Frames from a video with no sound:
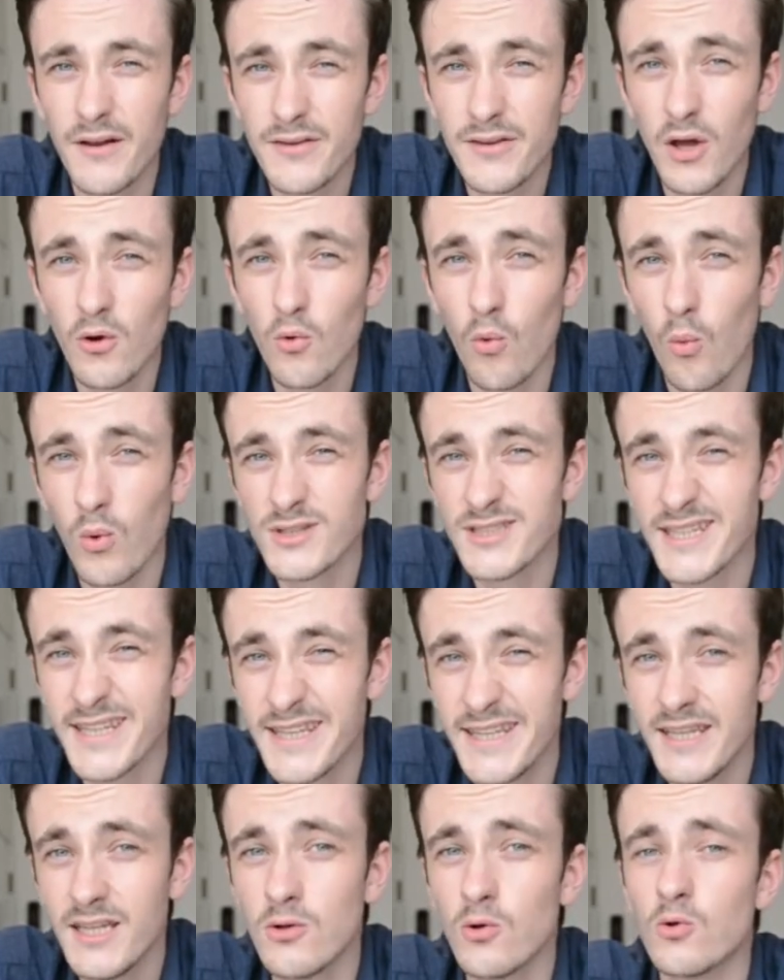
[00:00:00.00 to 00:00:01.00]
Now, once
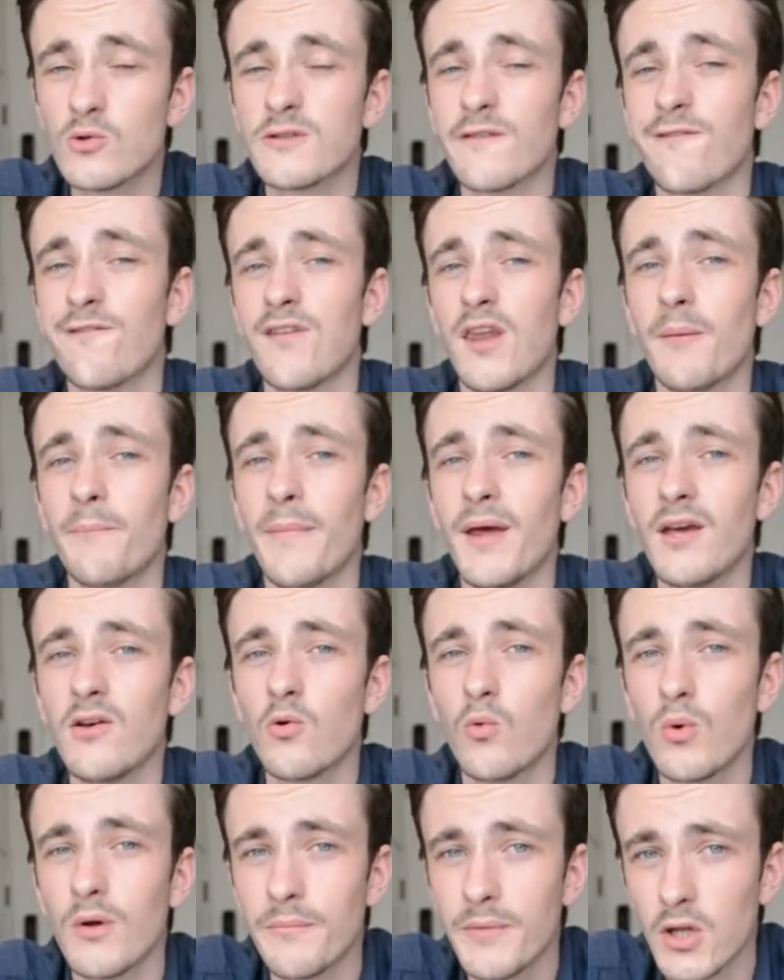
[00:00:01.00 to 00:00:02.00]
he goes,
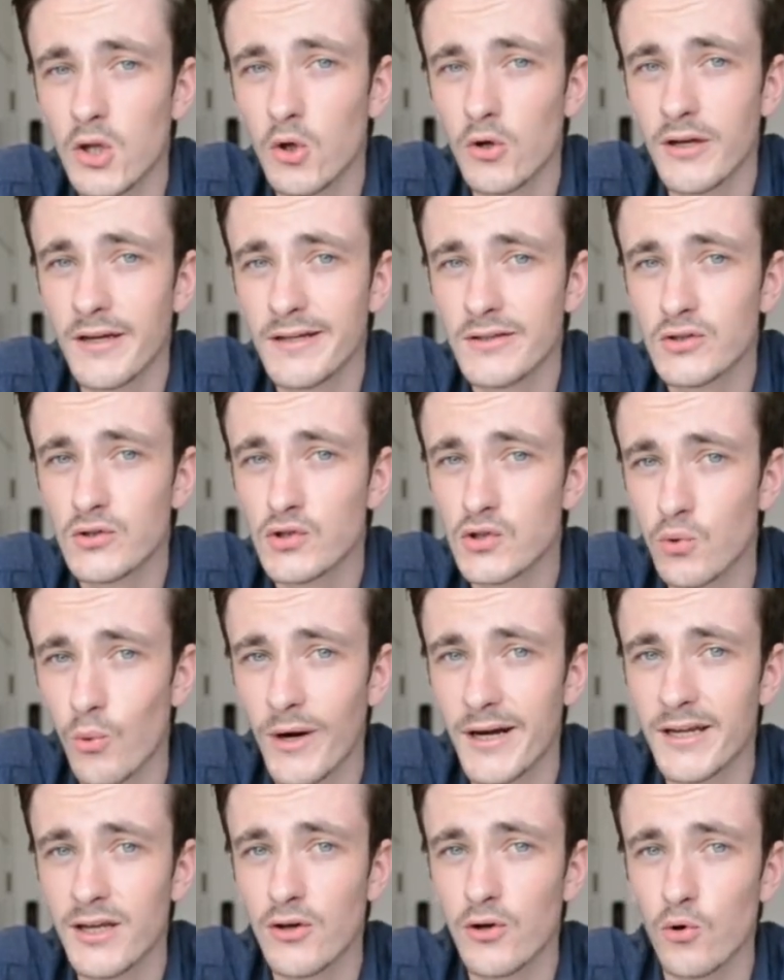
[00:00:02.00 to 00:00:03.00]
Flamengo will be looking to
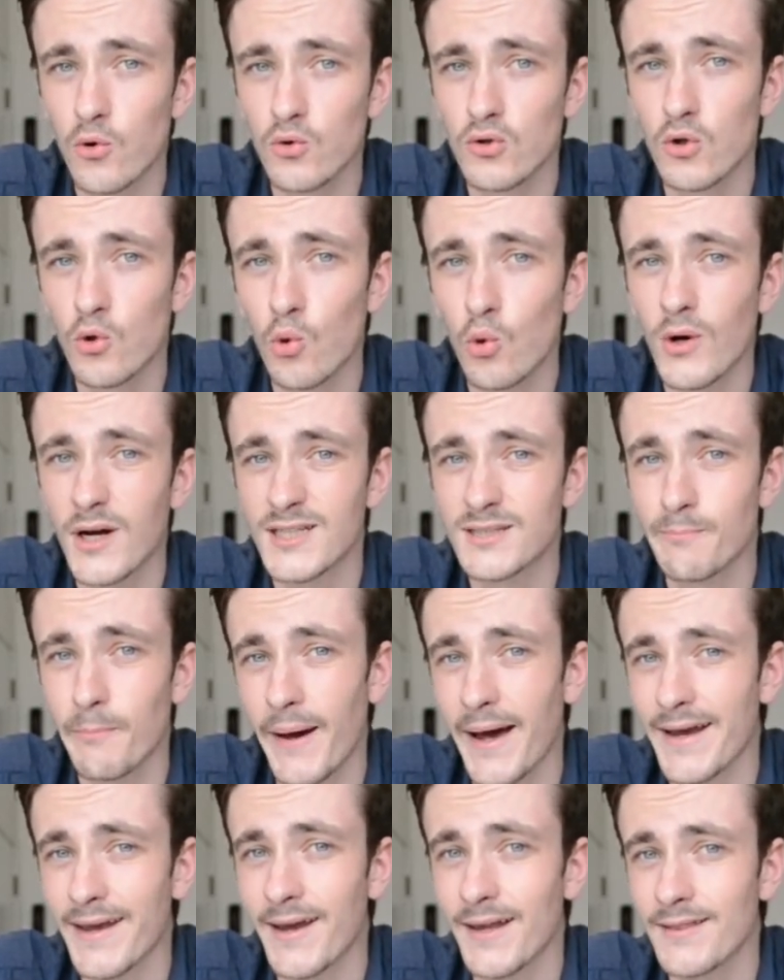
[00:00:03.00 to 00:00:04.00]
20-year-old Lucas
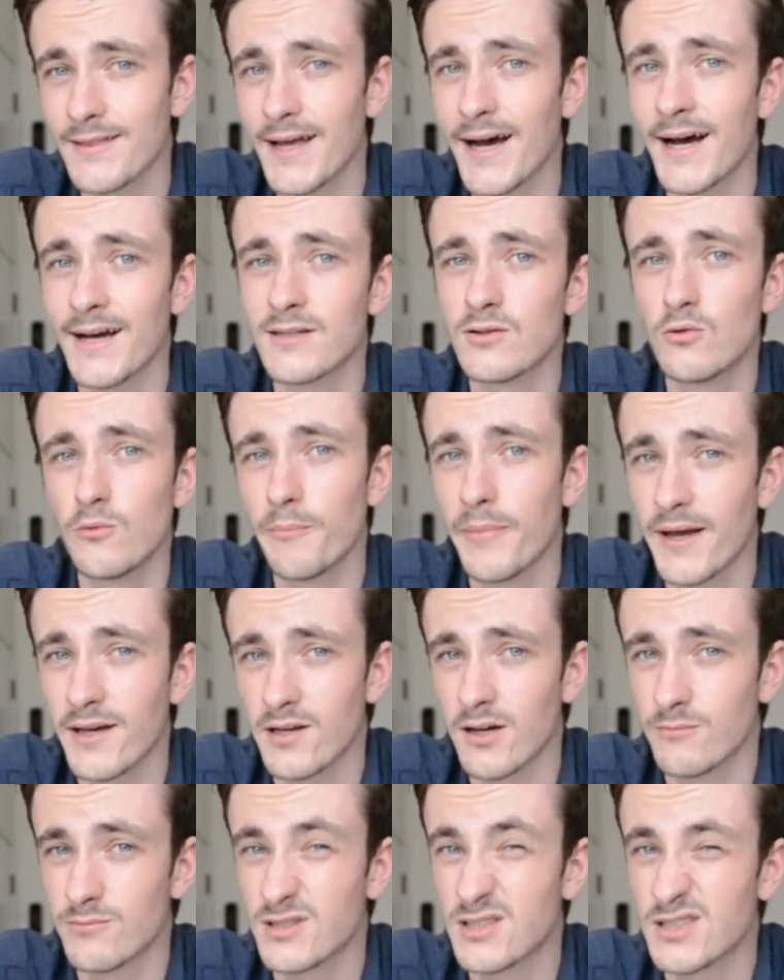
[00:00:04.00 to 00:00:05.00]
Paquetá to
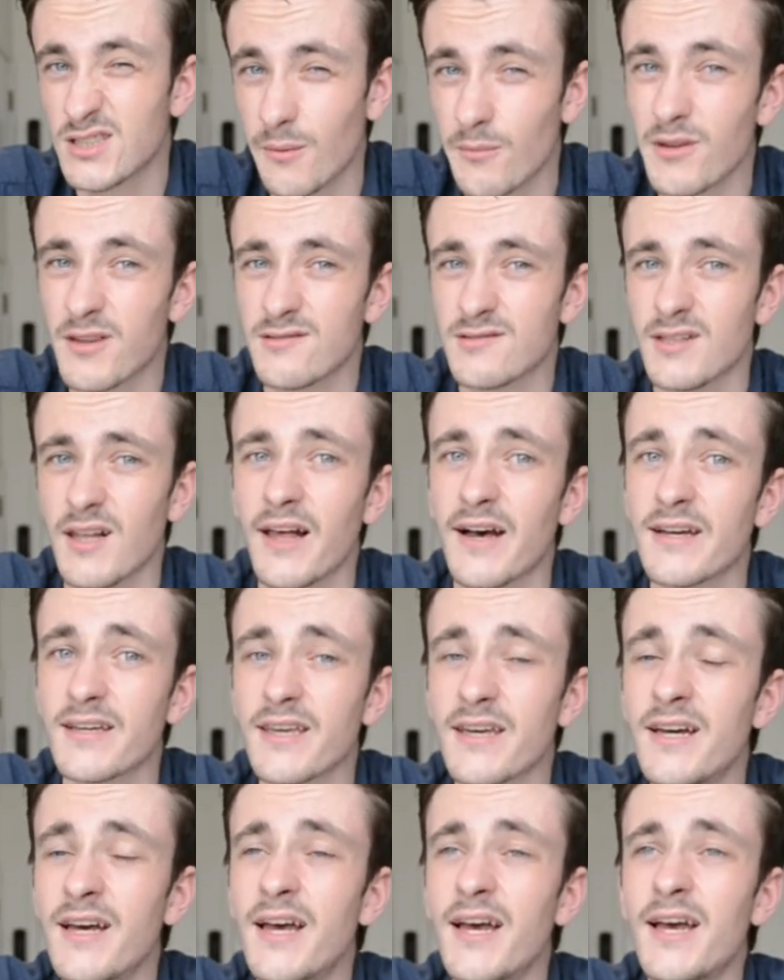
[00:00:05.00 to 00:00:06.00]
pick up some of the
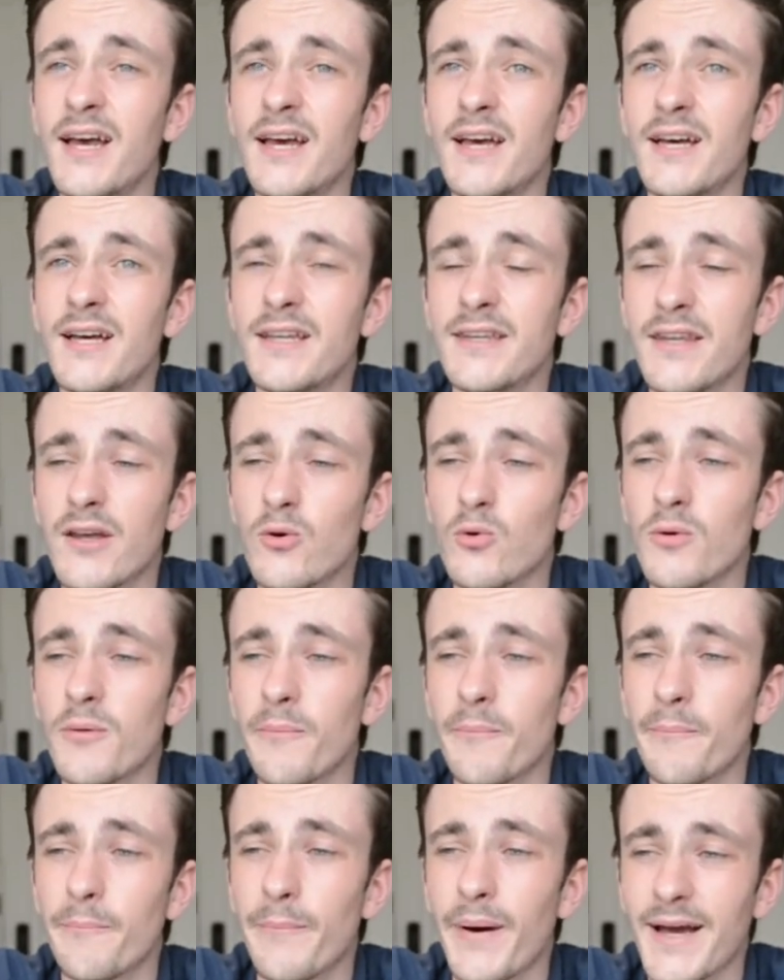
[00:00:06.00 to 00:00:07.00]
slack. Now,
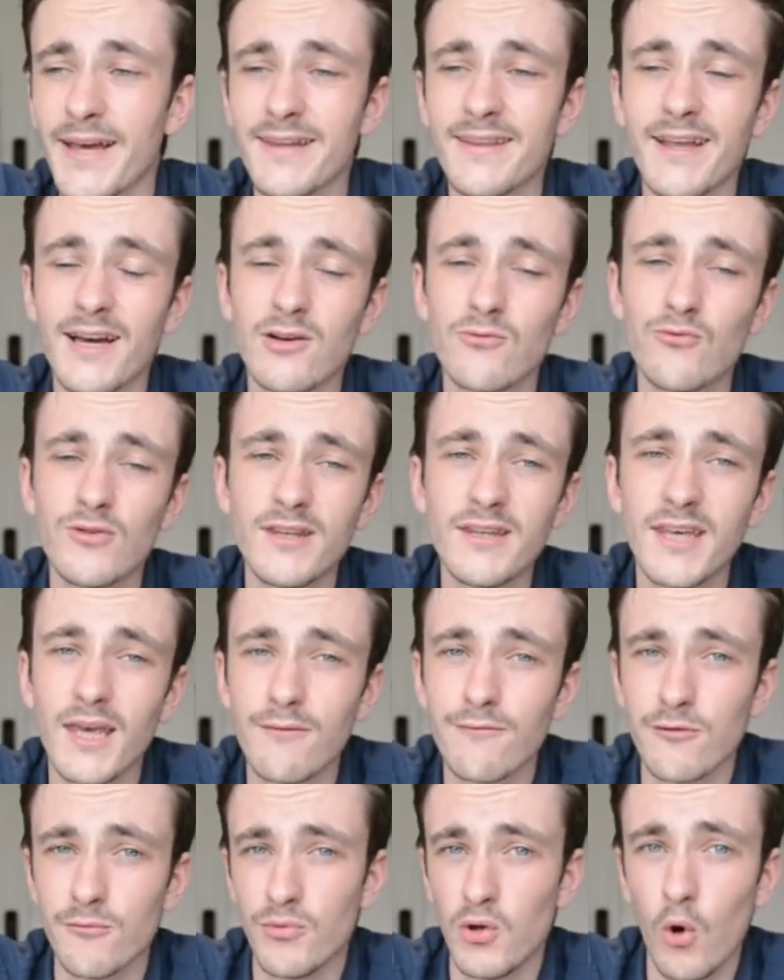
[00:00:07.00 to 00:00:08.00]
Paquetá really
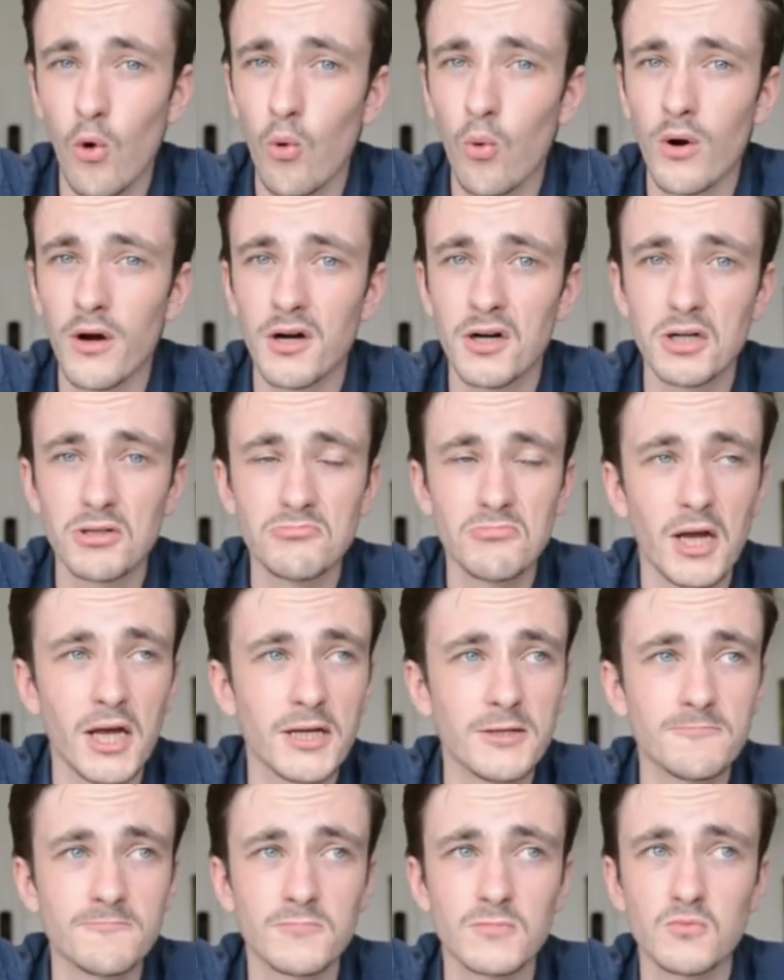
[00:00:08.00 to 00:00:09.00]
came from nowhere.
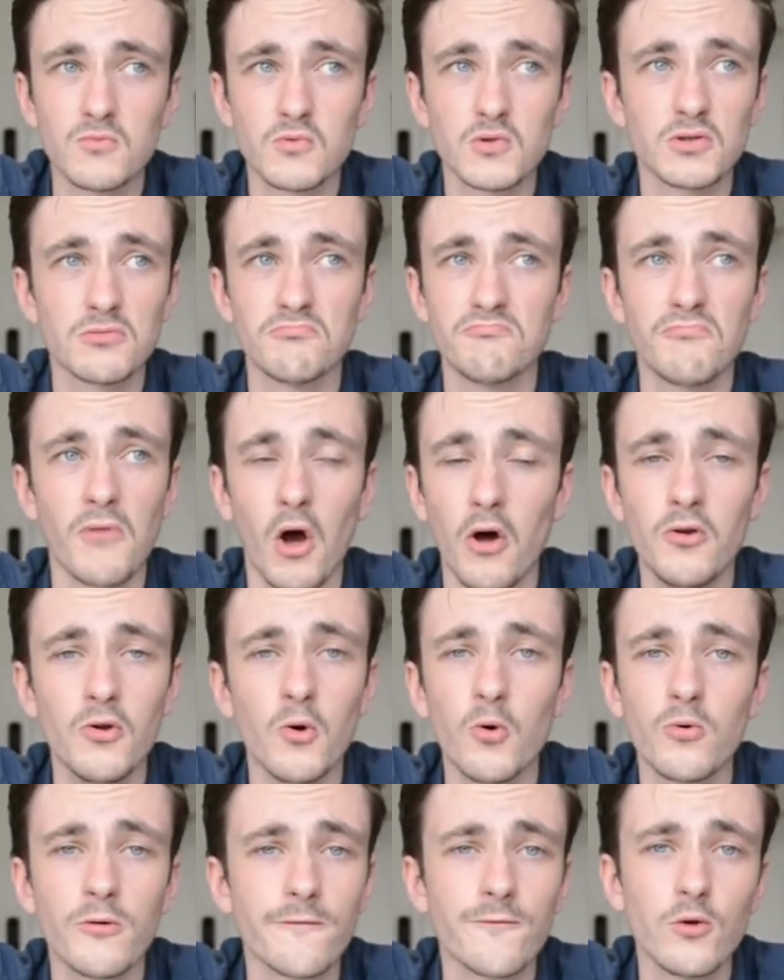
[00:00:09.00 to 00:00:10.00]
He was
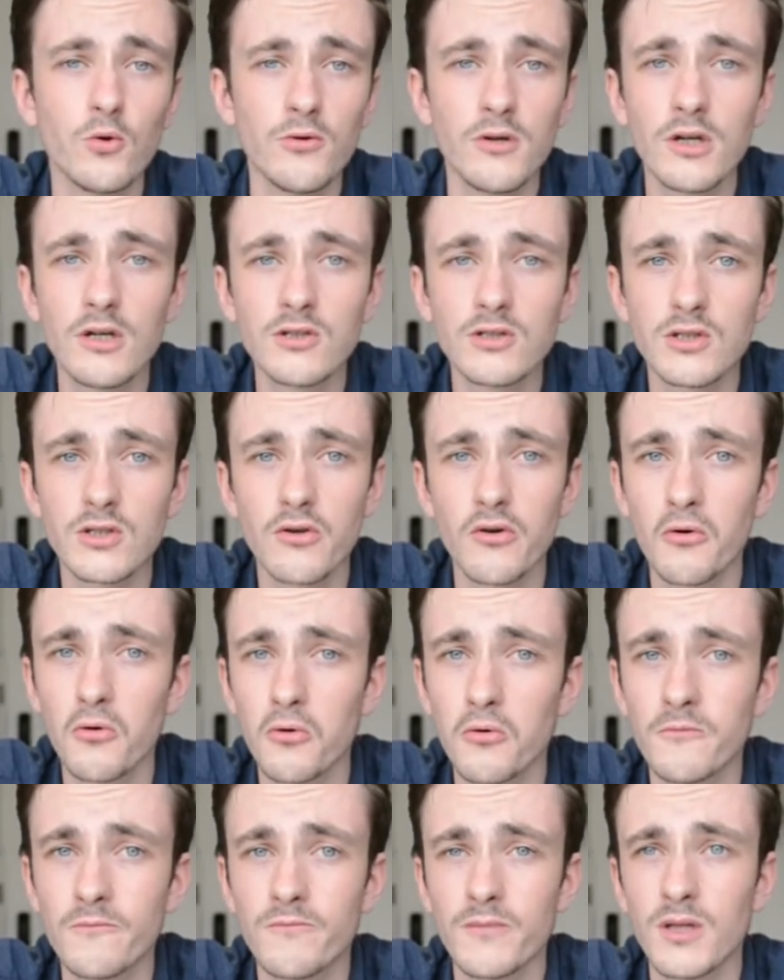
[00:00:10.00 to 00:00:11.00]
unknown a few years
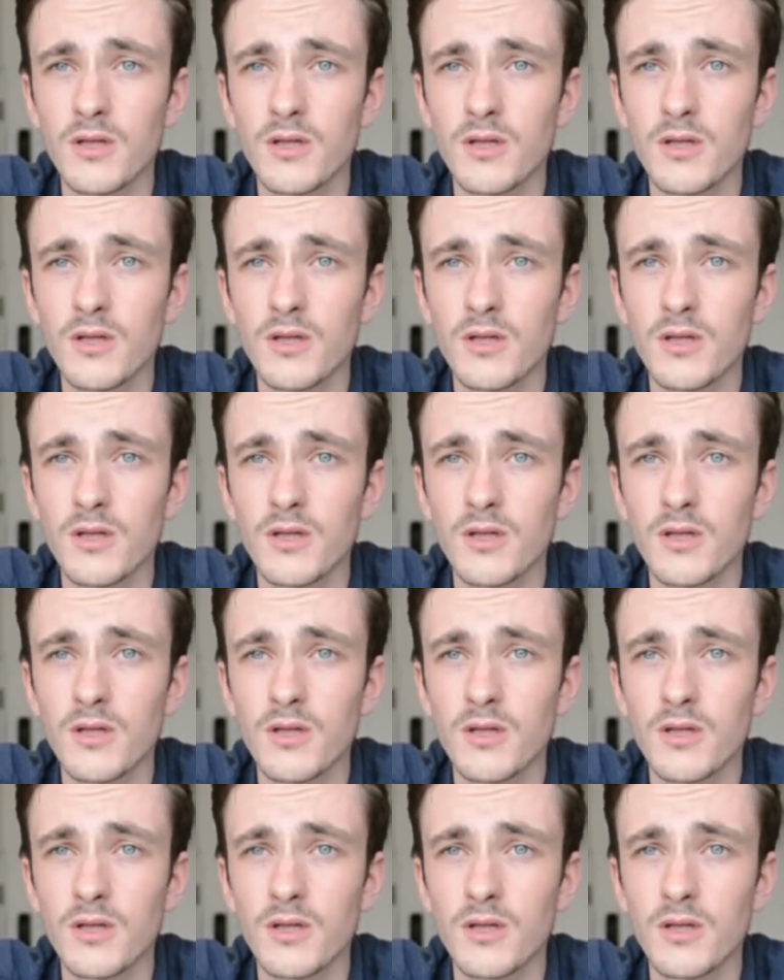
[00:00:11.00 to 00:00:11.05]
ago.